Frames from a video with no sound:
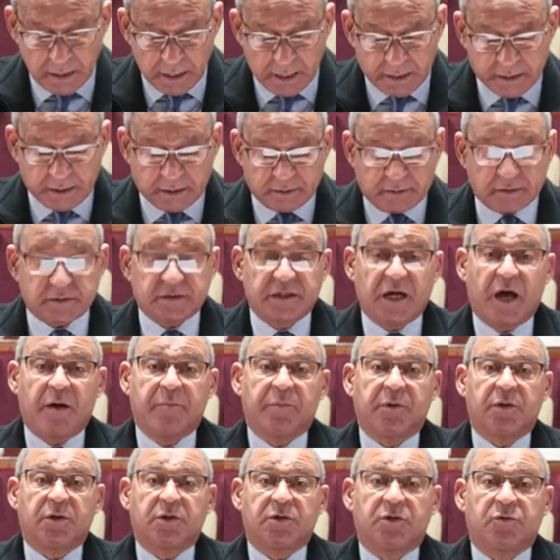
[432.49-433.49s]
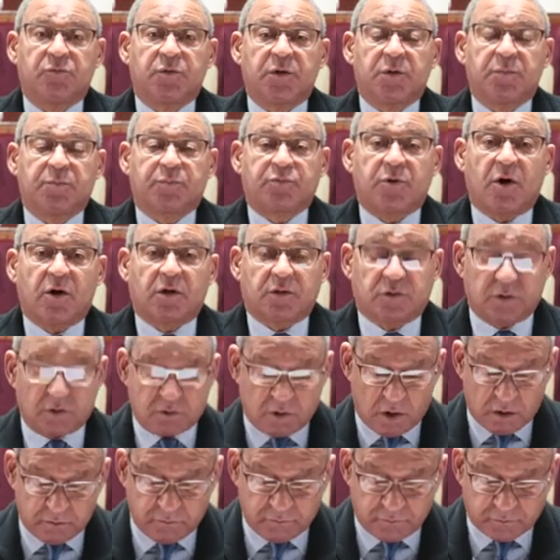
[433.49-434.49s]
And at the Samuel DeWitt Proctor
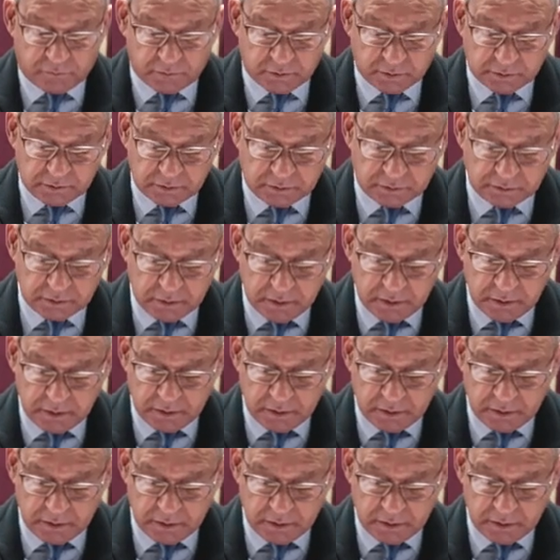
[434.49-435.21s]
Conference,